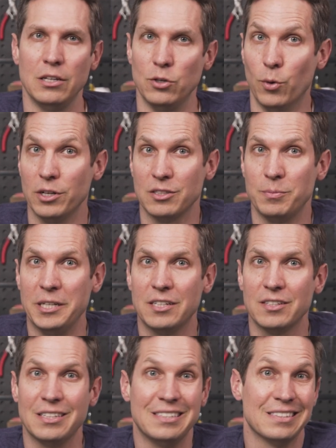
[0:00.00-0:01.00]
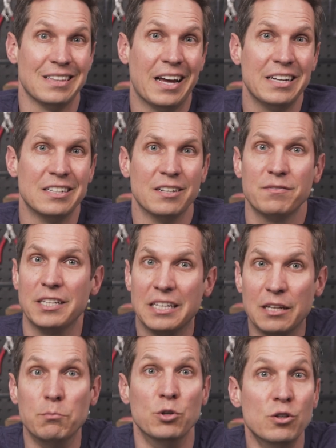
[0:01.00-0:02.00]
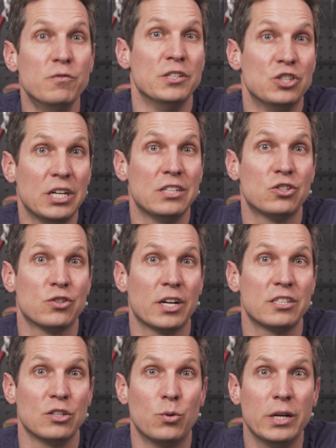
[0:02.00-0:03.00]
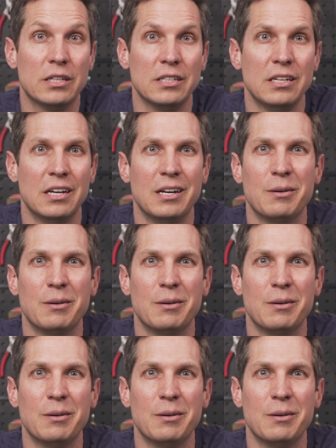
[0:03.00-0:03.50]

You want a speaker that is light enough that it can move and change direction quickly,